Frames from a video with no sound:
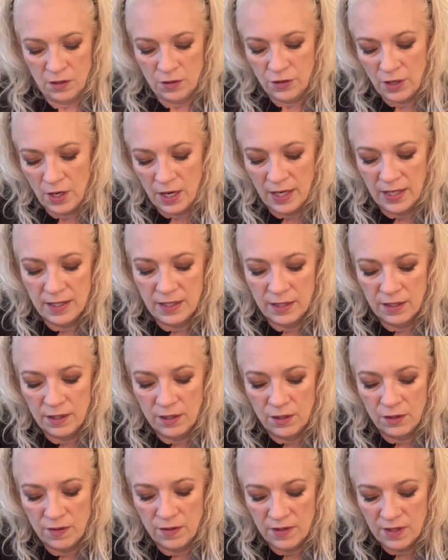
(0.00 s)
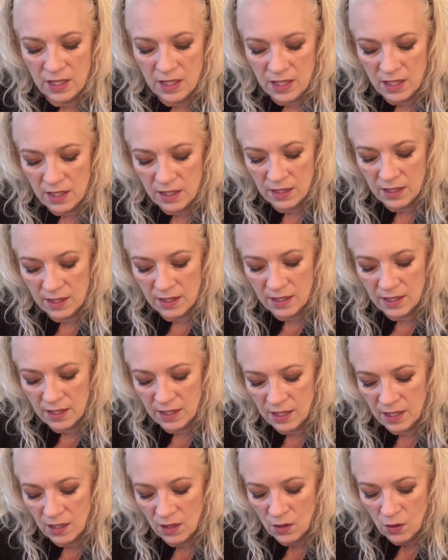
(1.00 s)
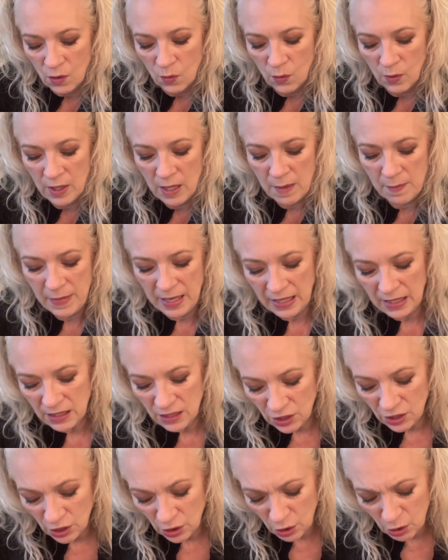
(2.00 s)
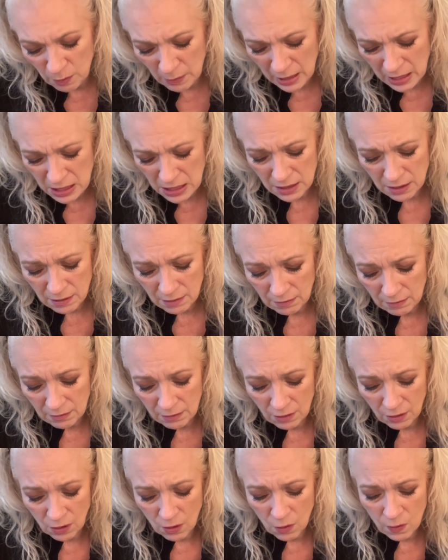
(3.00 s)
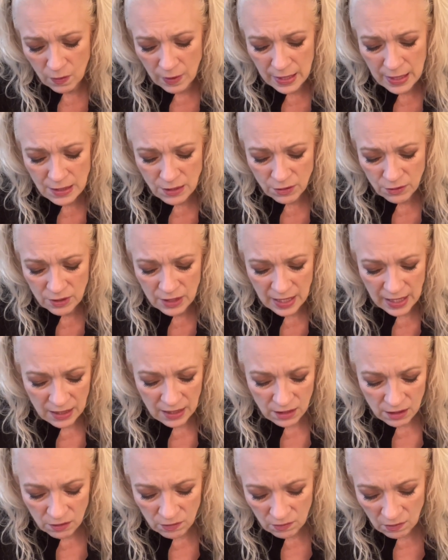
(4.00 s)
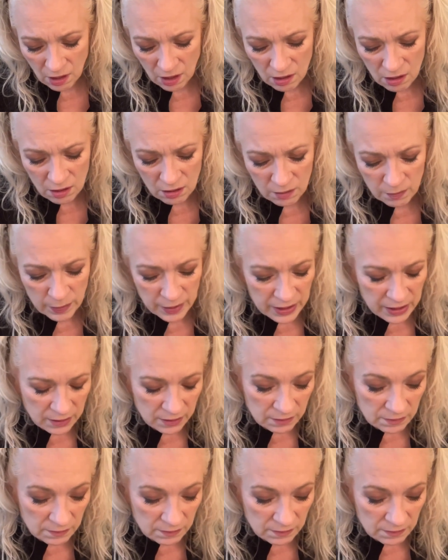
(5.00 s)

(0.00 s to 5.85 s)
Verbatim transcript: trying to do this without making too much noise or taking too long with it.